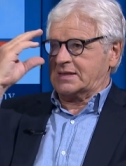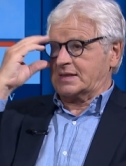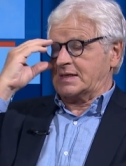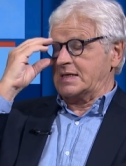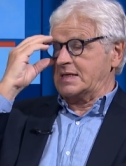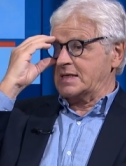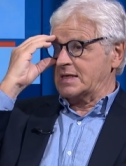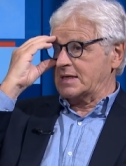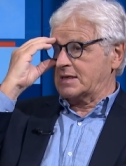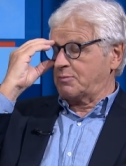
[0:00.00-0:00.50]

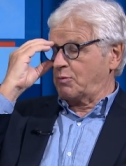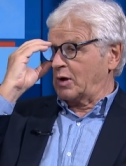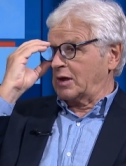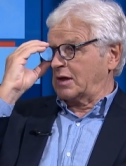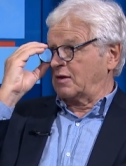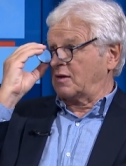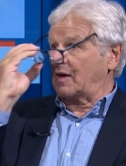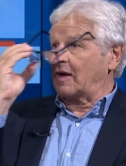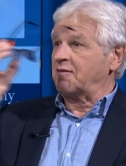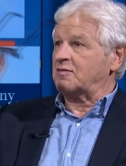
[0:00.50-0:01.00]
seen it,
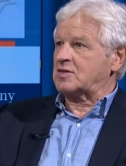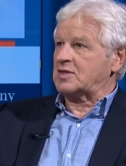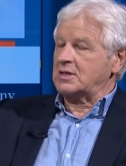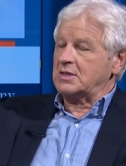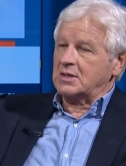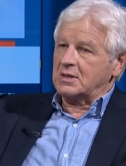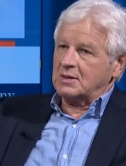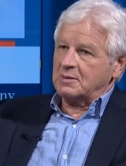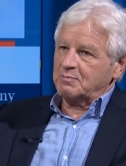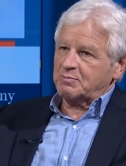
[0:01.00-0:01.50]
whether they've
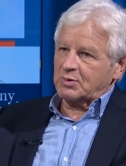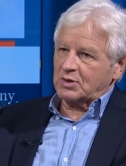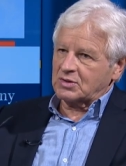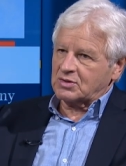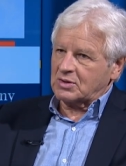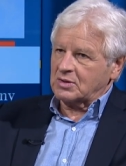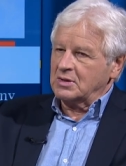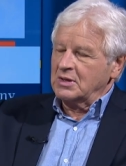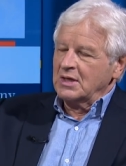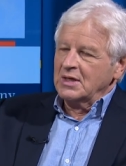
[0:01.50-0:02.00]
seen it in
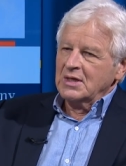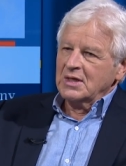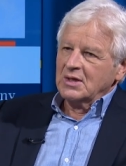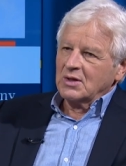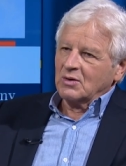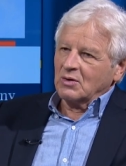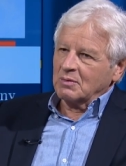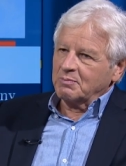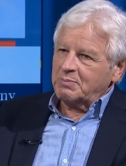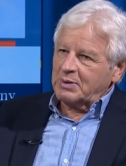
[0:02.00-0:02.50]
person
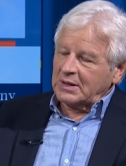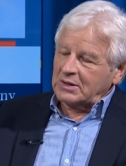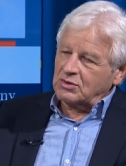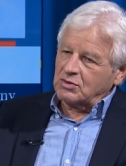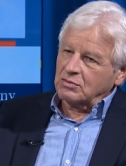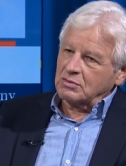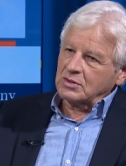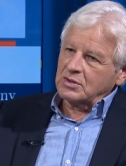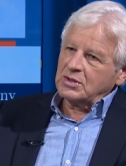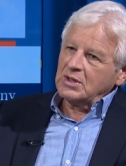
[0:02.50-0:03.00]
or
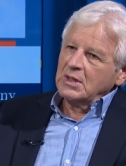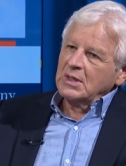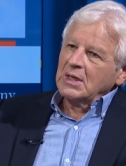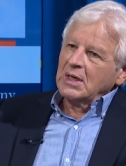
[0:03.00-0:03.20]
pictures.